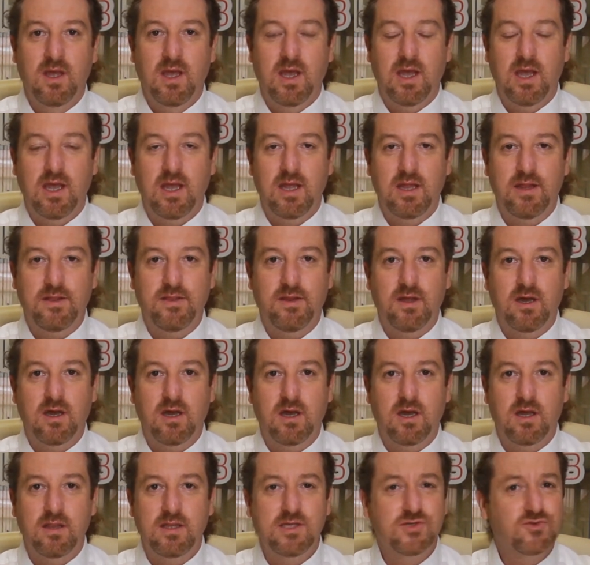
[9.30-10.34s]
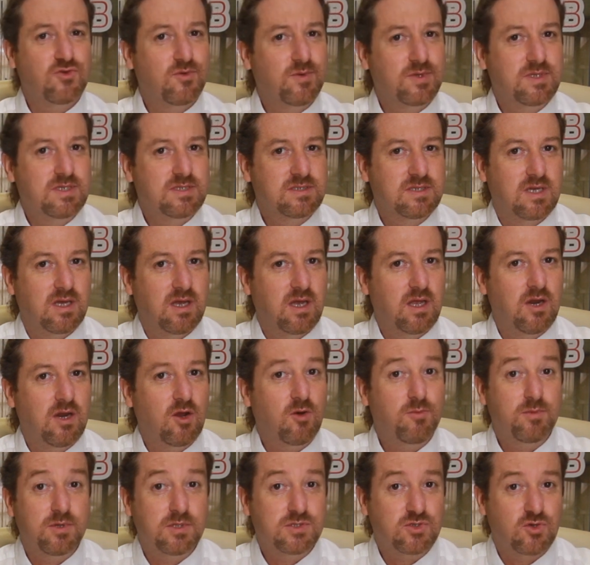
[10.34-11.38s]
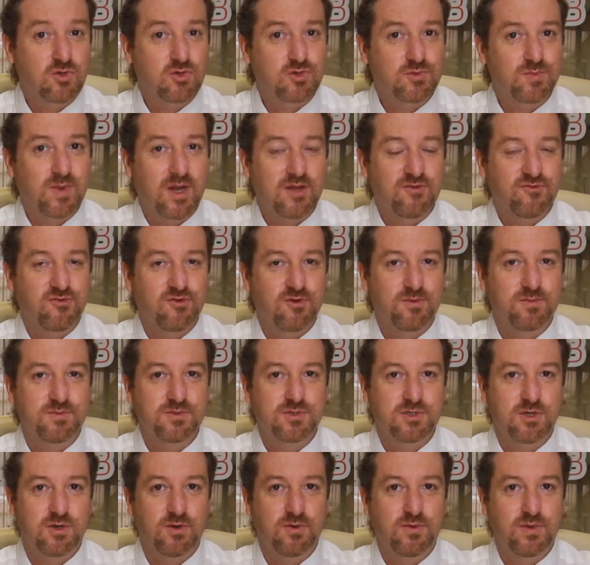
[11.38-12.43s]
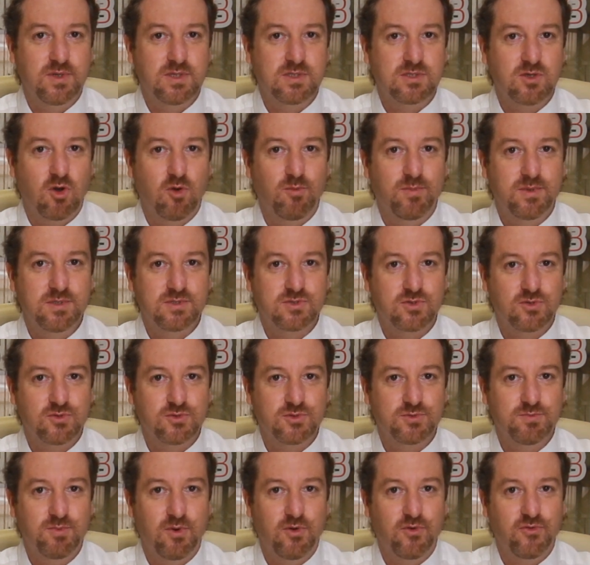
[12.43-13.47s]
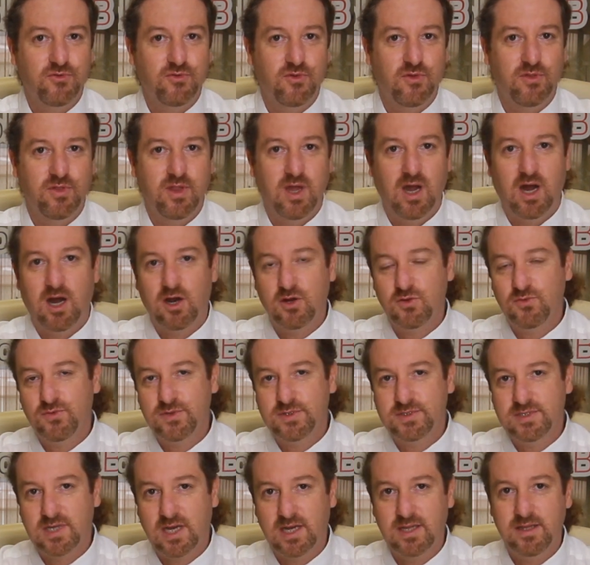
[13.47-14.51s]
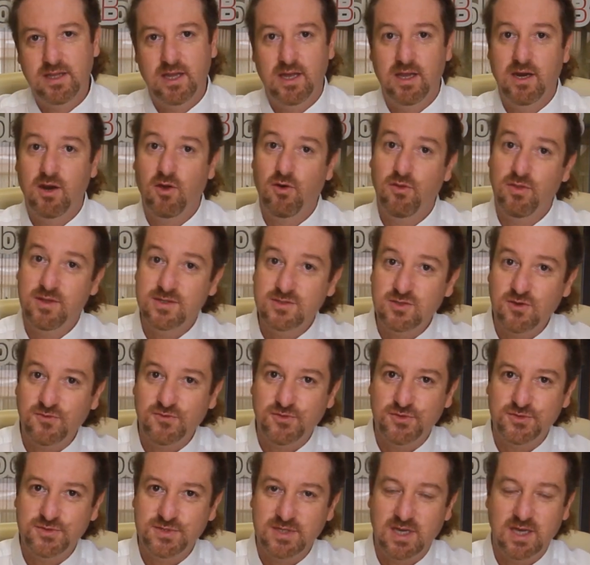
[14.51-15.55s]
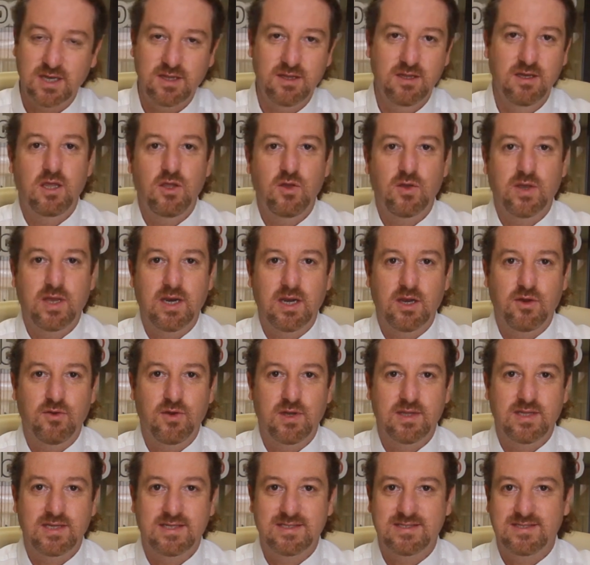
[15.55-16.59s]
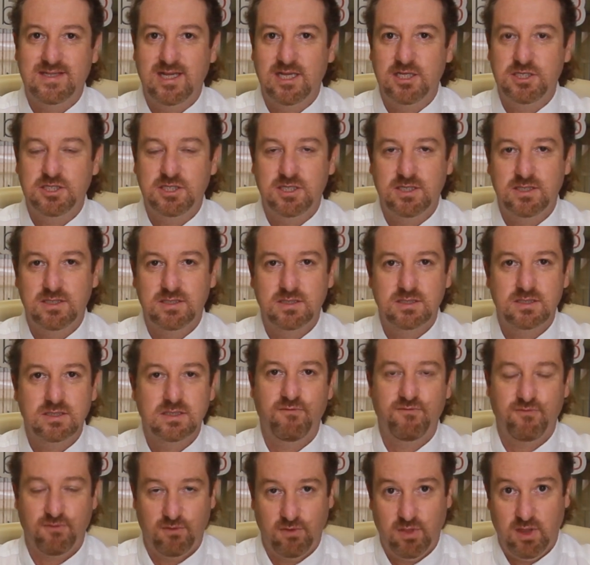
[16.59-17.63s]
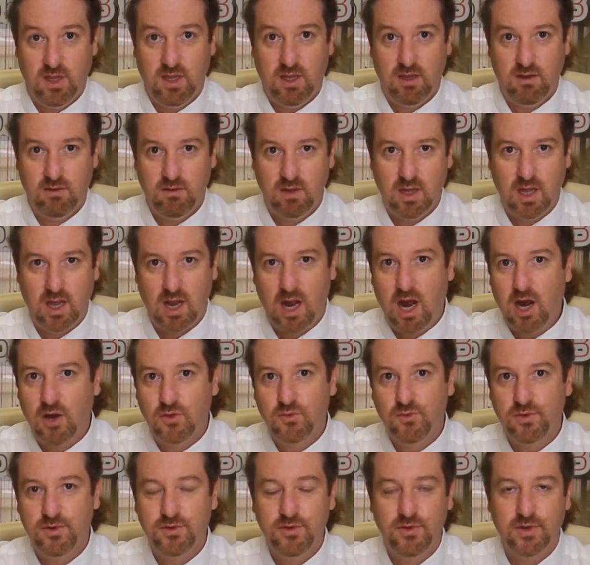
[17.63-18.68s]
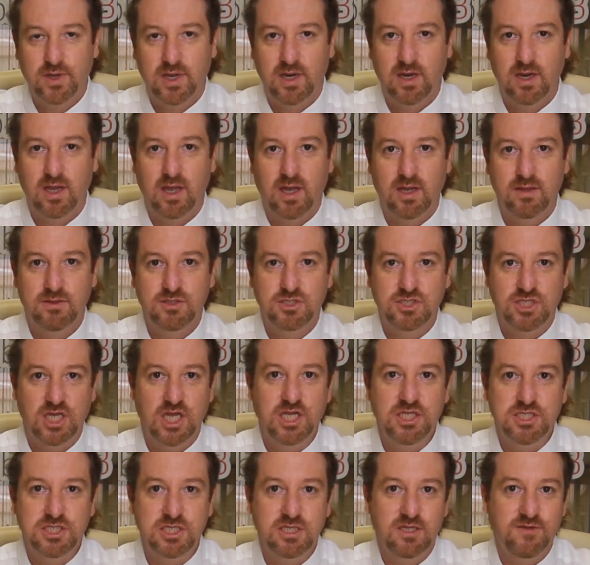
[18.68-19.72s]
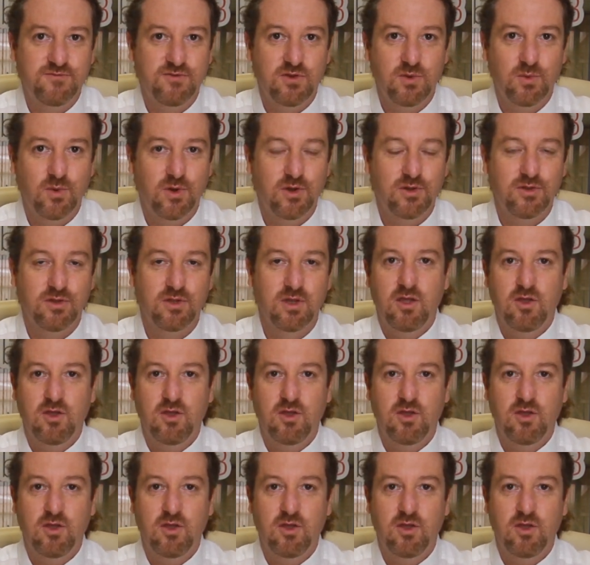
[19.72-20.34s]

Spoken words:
And this robot is an open source platform, so it's open source both on the hardware side and on the software side. You can create extensions for the hardware, you can change it if you want.